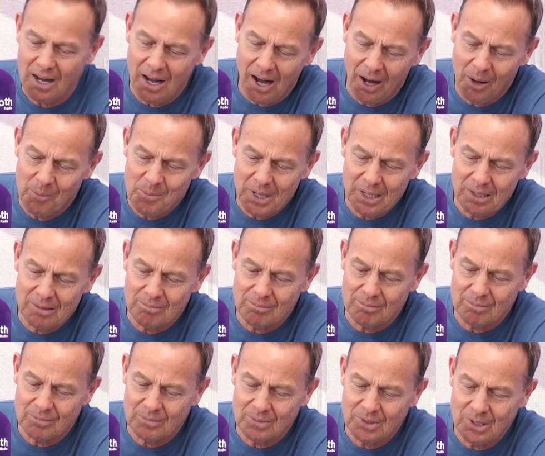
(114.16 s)

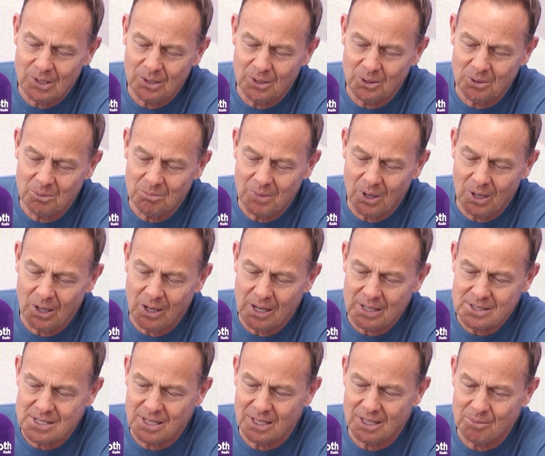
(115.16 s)
mean, I
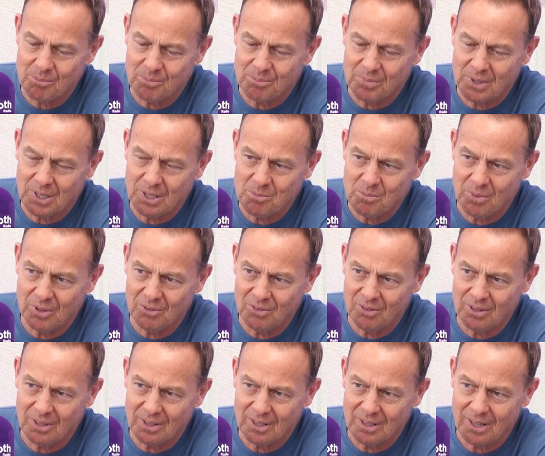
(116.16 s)
like to keep
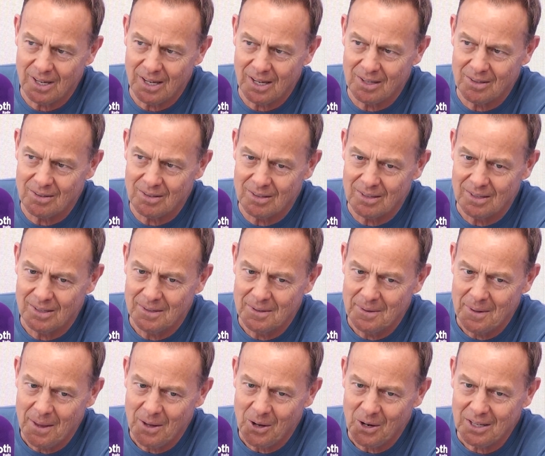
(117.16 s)
busy, and
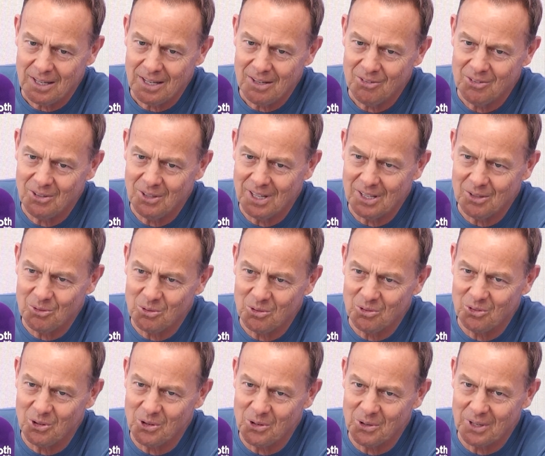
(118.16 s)
I guess you get to a
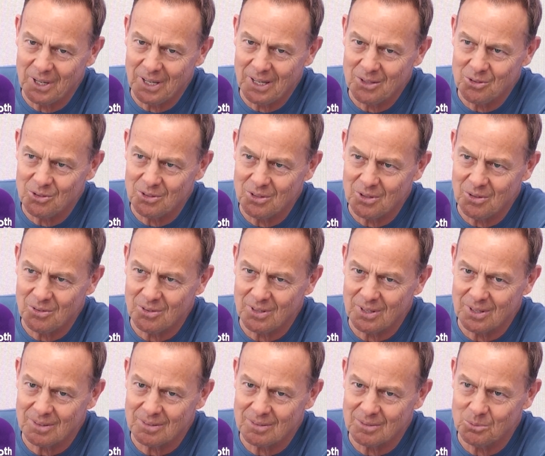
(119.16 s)
certain age and you
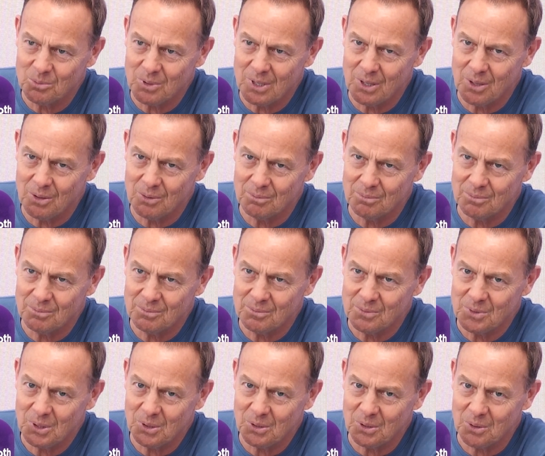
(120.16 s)
think, well,
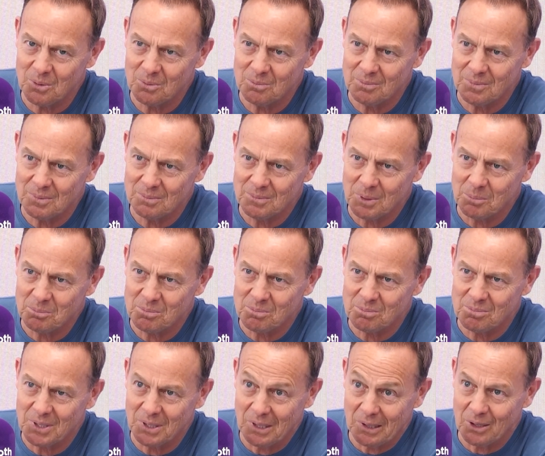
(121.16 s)
I'm
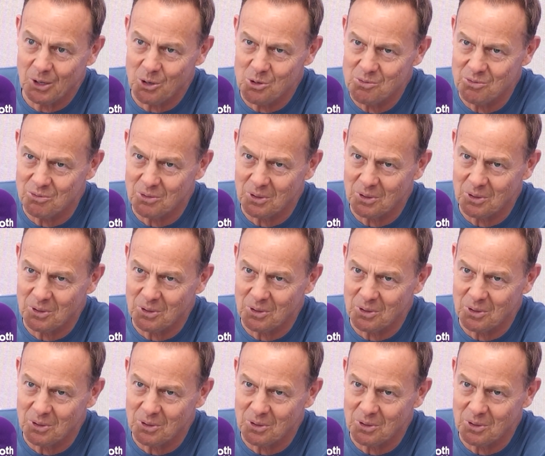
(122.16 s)
going to go for it